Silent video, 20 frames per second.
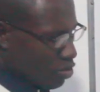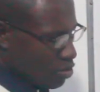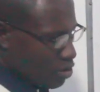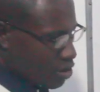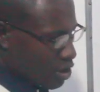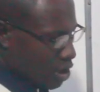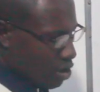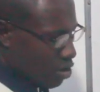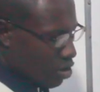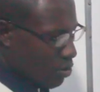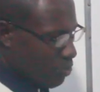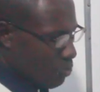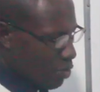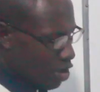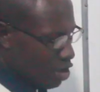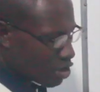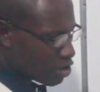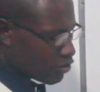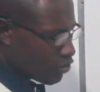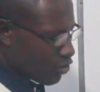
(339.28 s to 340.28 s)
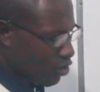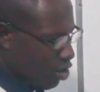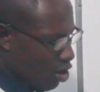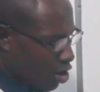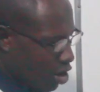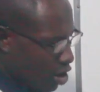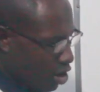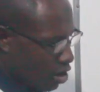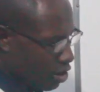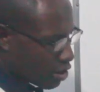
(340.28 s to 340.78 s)
0 plus
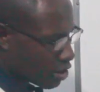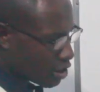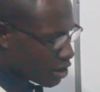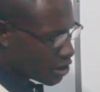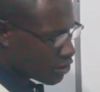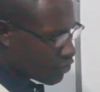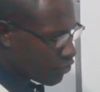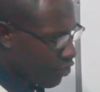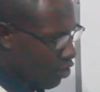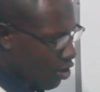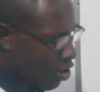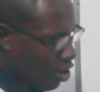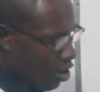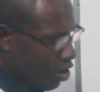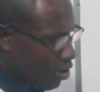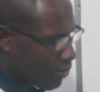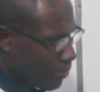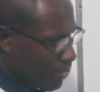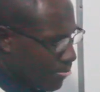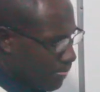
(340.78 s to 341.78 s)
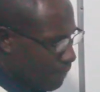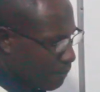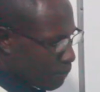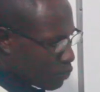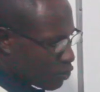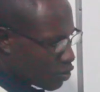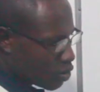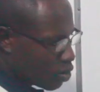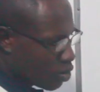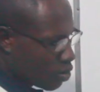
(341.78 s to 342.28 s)
4 is 4,
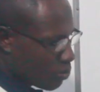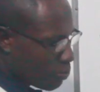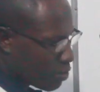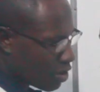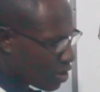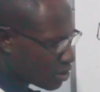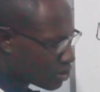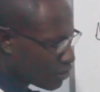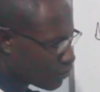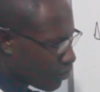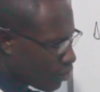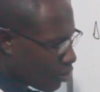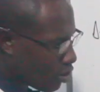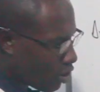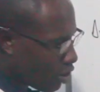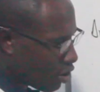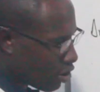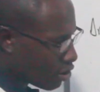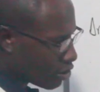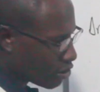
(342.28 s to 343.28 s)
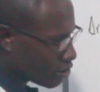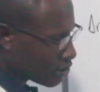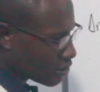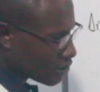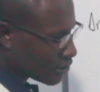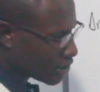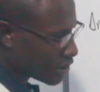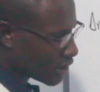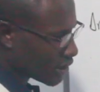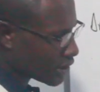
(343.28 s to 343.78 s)
2 plus 4,
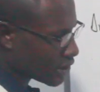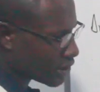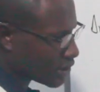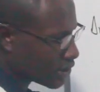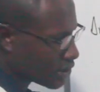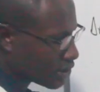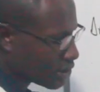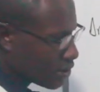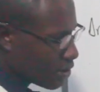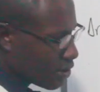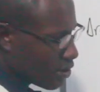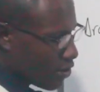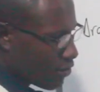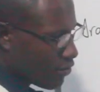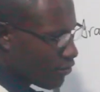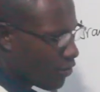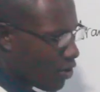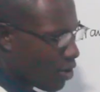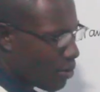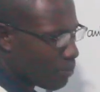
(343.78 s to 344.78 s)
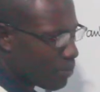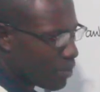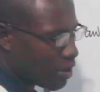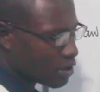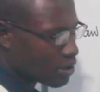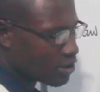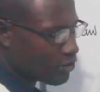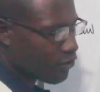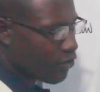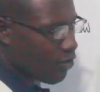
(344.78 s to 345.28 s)
6, 4
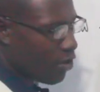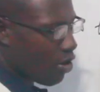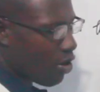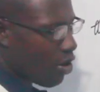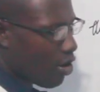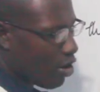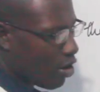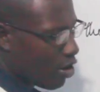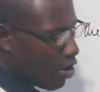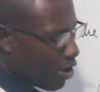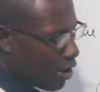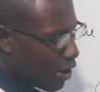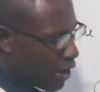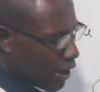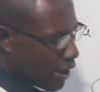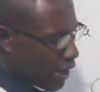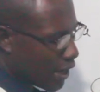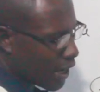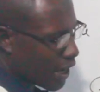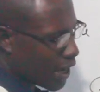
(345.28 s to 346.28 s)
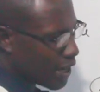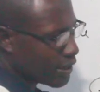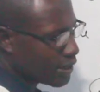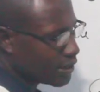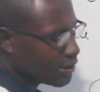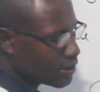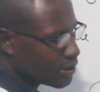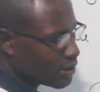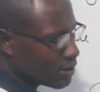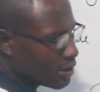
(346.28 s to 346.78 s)
plus 4,
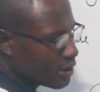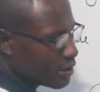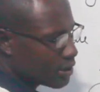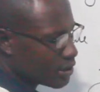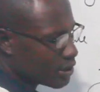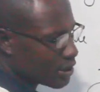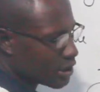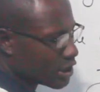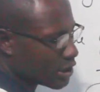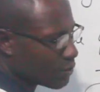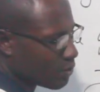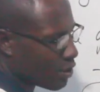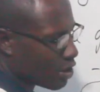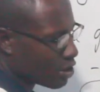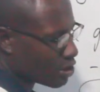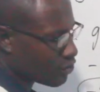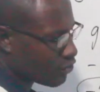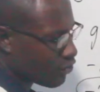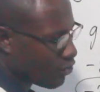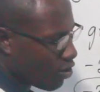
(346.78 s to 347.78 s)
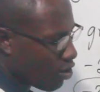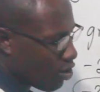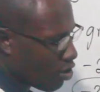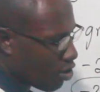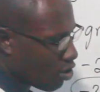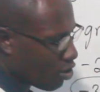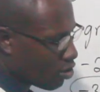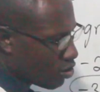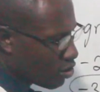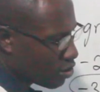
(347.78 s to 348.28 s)
8, 6 plus
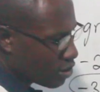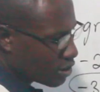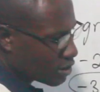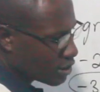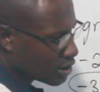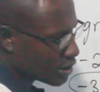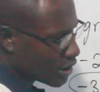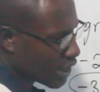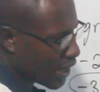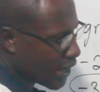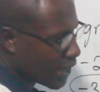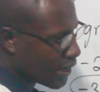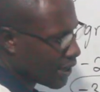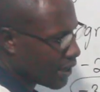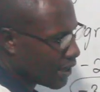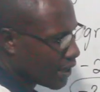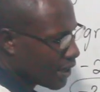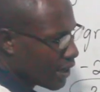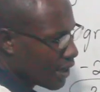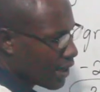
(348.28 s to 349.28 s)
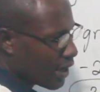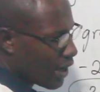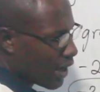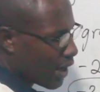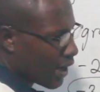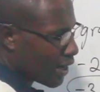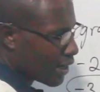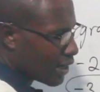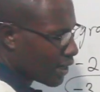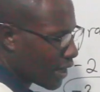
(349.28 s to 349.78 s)
4, 10,
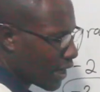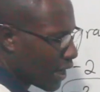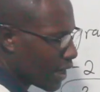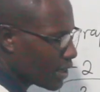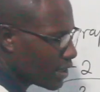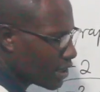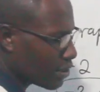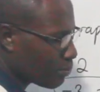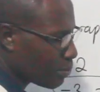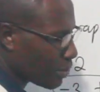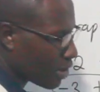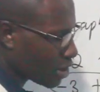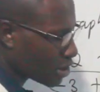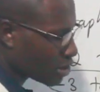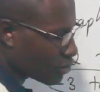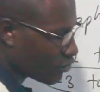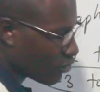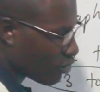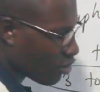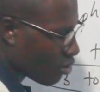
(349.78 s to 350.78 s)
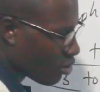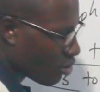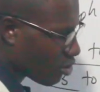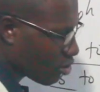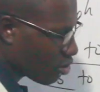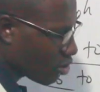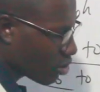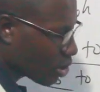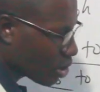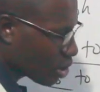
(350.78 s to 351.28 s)
and 8 plus
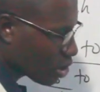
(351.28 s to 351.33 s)
4,